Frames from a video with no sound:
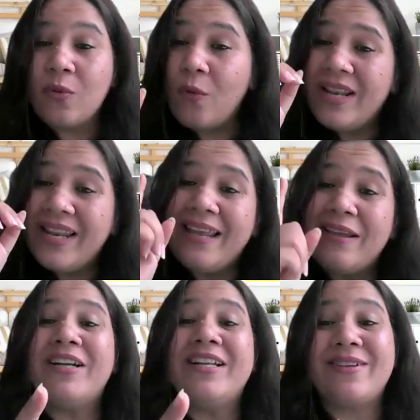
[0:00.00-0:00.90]
So only
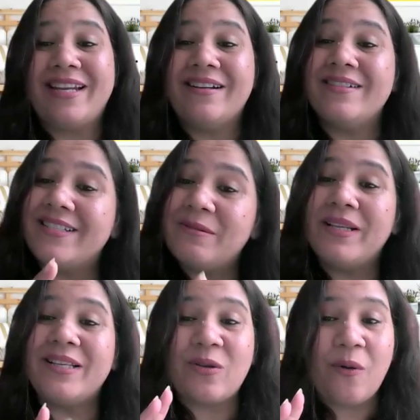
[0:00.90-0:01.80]
if it is very urgent,
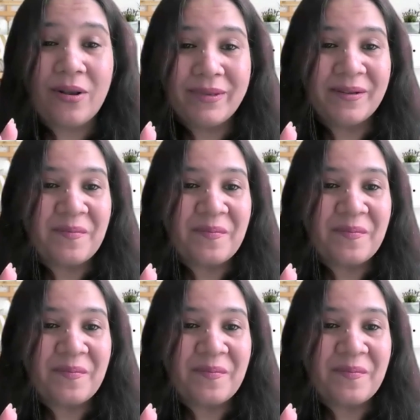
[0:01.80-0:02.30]
please call me.